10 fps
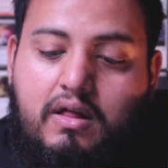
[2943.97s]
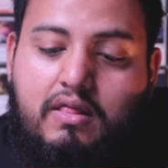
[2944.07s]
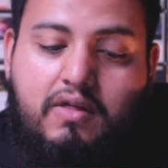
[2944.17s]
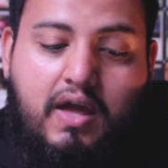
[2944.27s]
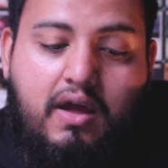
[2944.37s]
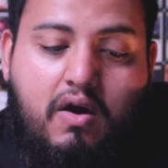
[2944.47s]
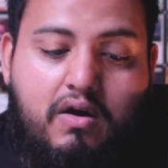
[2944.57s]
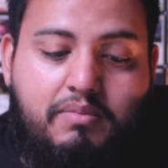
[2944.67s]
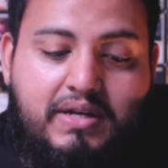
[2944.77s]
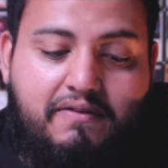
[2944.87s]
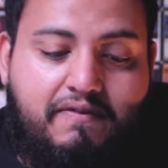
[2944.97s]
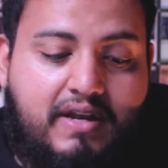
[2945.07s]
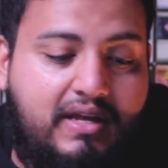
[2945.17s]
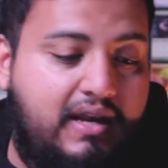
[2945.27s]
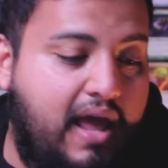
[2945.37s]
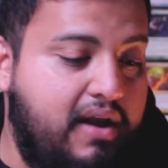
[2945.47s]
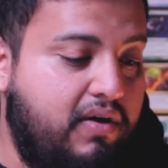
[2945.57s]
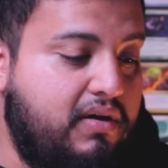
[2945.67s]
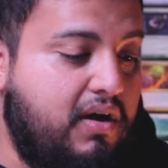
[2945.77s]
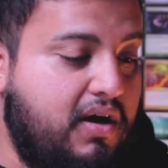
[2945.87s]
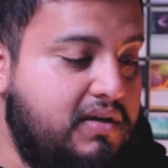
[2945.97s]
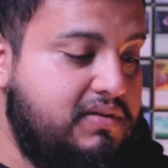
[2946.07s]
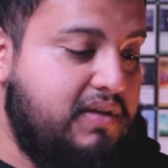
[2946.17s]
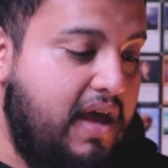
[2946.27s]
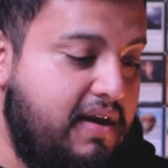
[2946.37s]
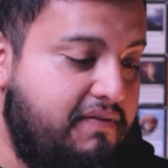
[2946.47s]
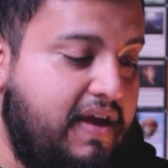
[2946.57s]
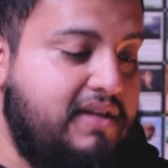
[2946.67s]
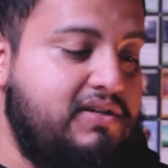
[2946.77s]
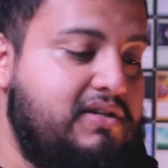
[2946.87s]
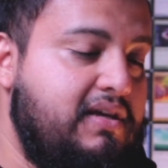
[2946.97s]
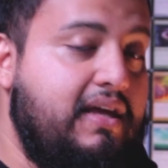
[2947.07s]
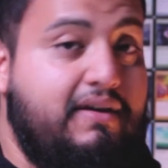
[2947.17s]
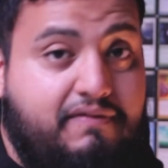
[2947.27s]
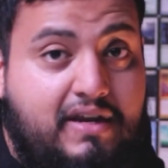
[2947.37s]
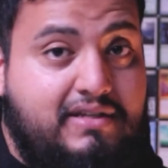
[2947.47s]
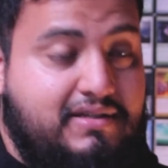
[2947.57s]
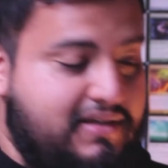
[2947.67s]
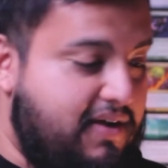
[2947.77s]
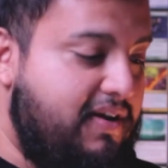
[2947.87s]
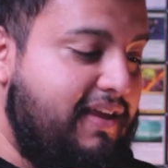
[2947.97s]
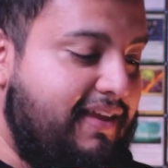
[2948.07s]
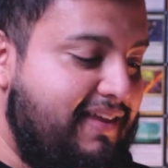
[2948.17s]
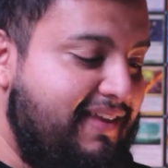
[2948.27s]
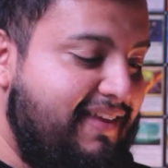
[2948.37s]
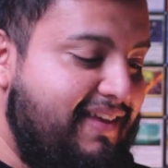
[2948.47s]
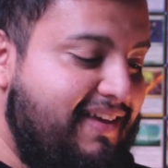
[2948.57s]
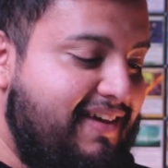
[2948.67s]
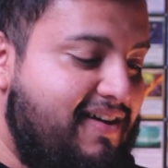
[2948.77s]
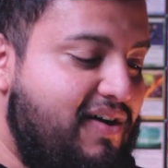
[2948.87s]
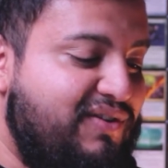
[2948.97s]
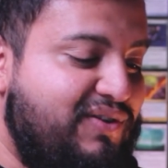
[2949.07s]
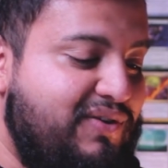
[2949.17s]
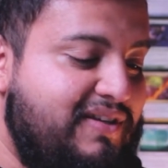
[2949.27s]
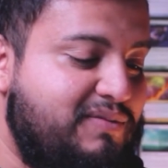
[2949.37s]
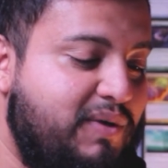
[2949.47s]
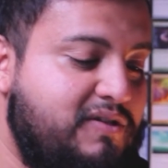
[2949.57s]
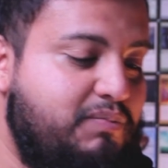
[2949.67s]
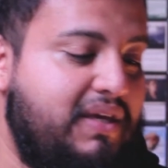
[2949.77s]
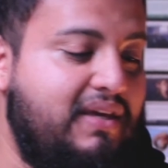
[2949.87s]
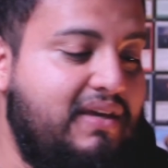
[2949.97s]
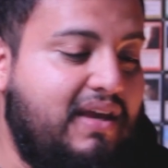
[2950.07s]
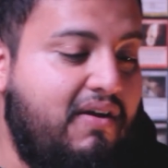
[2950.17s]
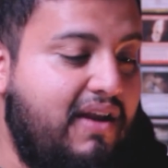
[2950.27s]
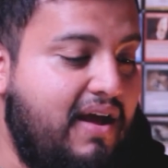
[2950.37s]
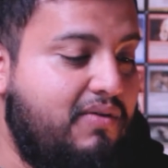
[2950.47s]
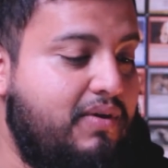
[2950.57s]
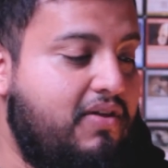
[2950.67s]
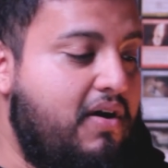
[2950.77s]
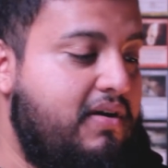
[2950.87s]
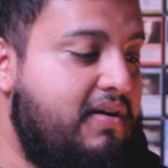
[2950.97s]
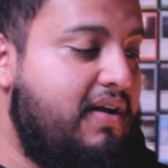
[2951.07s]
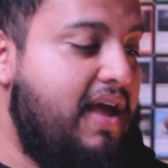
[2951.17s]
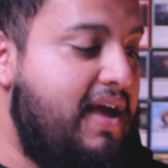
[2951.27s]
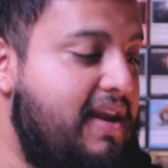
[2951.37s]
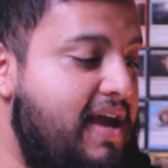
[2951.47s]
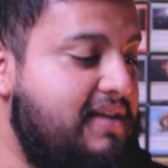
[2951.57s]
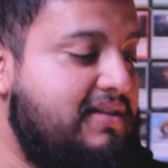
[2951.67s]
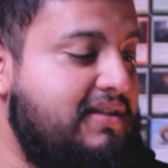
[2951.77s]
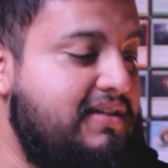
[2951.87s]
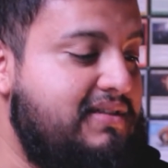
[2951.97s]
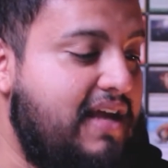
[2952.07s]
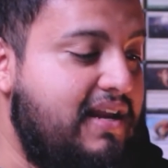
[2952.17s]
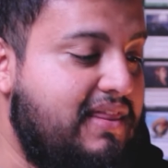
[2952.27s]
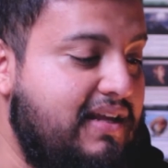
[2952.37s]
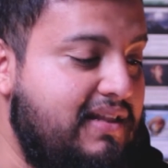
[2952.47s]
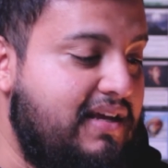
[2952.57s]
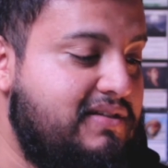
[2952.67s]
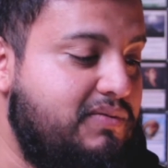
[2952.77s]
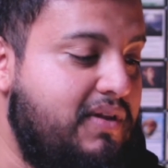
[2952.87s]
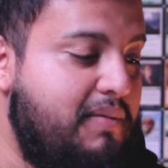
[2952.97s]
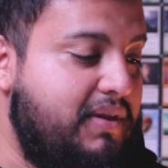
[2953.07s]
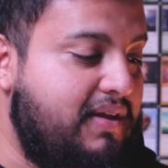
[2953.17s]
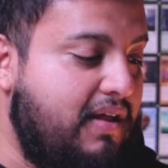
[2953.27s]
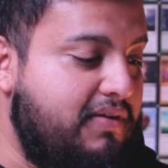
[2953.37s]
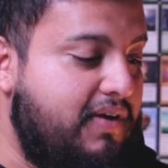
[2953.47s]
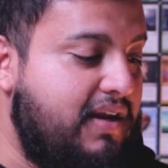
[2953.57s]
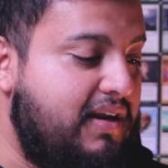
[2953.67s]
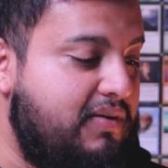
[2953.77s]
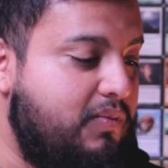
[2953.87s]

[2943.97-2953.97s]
They are to be defended at all costs and avenged if necessary. All duties must be carried out with honor and excellence. Anything less will not be tolerated.